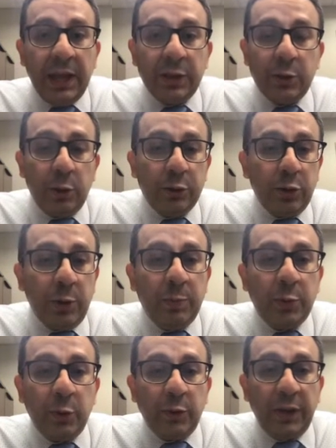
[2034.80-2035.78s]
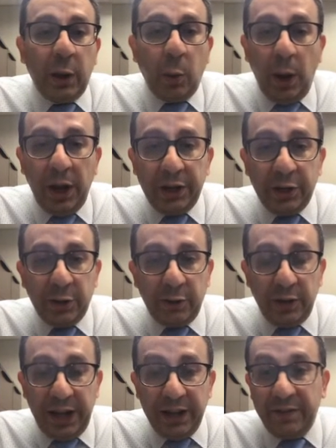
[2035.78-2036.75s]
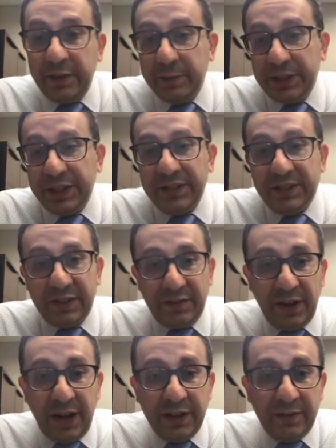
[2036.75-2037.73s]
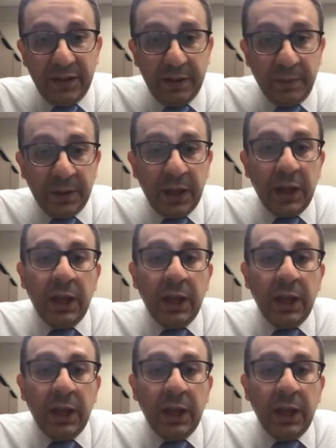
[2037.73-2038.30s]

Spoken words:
It also improved the quality of life and median survival.